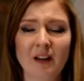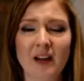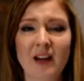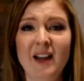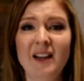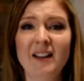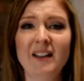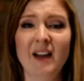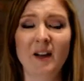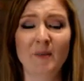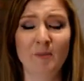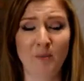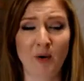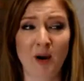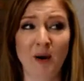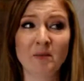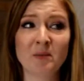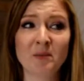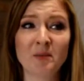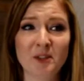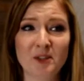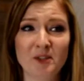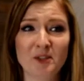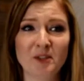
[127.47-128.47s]
I
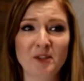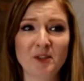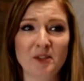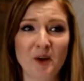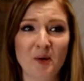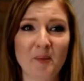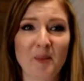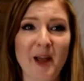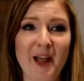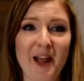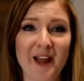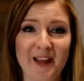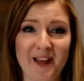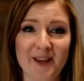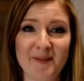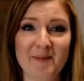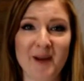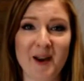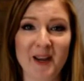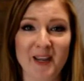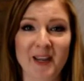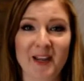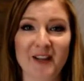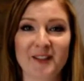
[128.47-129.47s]
probably should go back in
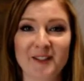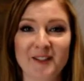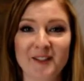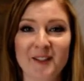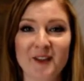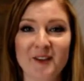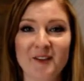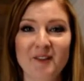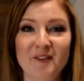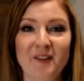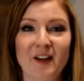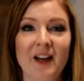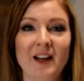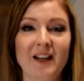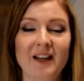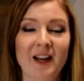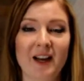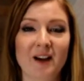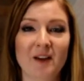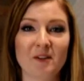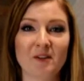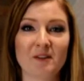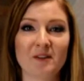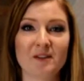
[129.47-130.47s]
my calendar and find
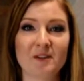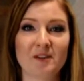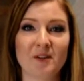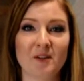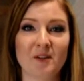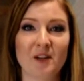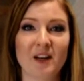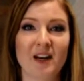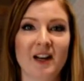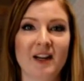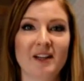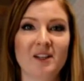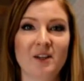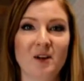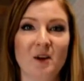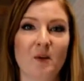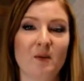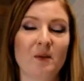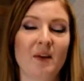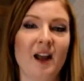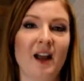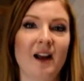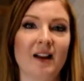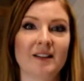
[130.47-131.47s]
out so that I
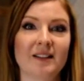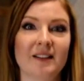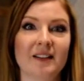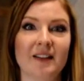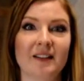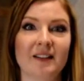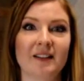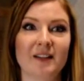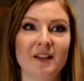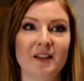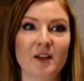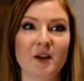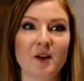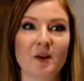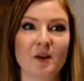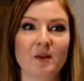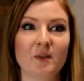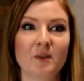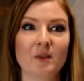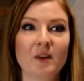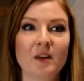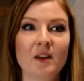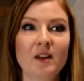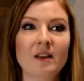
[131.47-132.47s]
don't accidentally
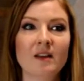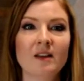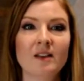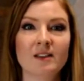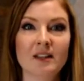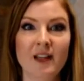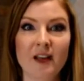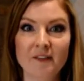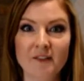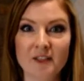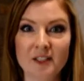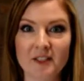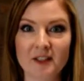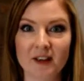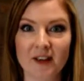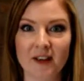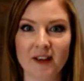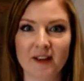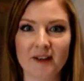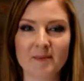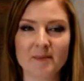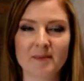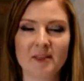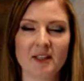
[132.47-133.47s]
go 7
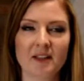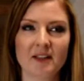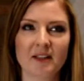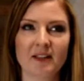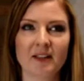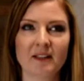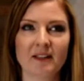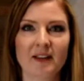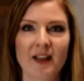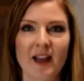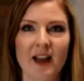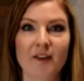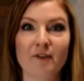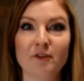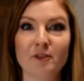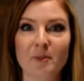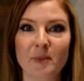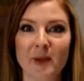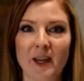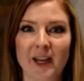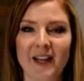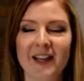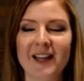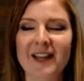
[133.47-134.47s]
times and then have to
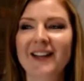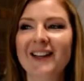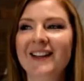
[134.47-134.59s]
pay.